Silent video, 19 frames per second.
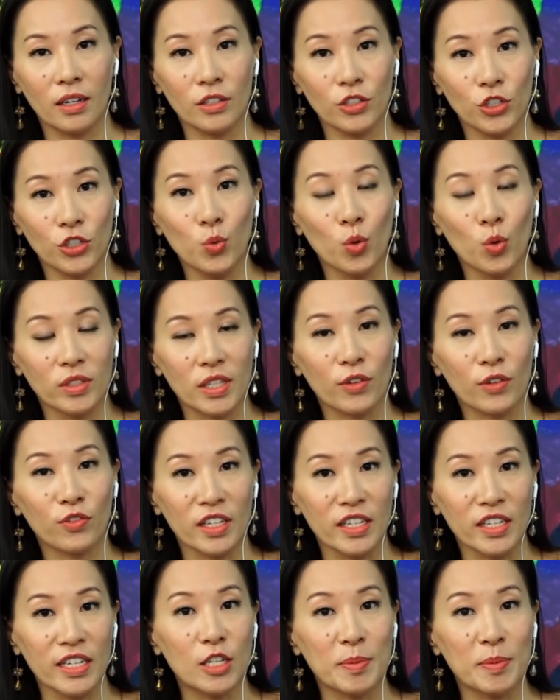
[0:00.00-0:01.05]
you will
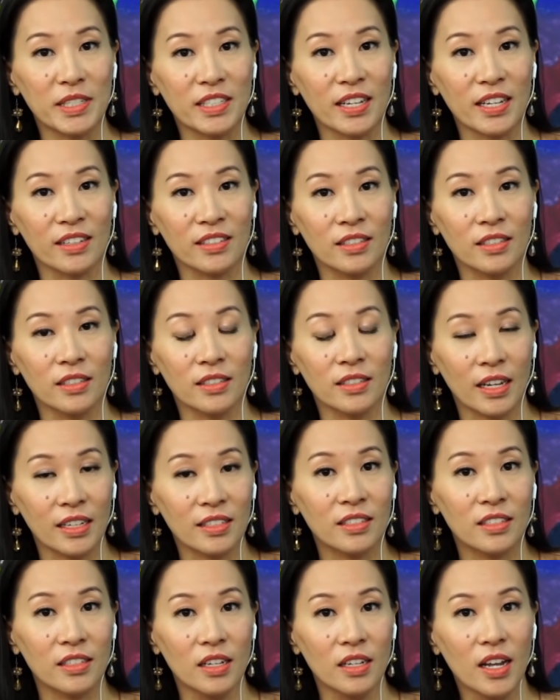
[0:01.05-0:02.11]
definitely need to be
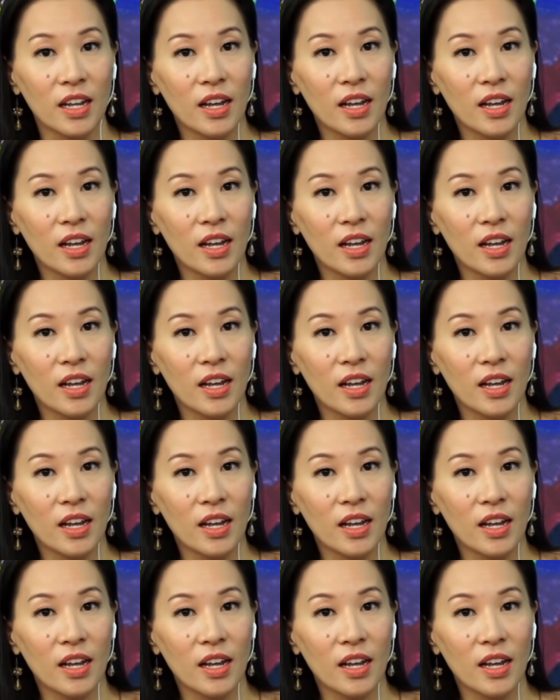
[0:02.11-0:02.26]
tested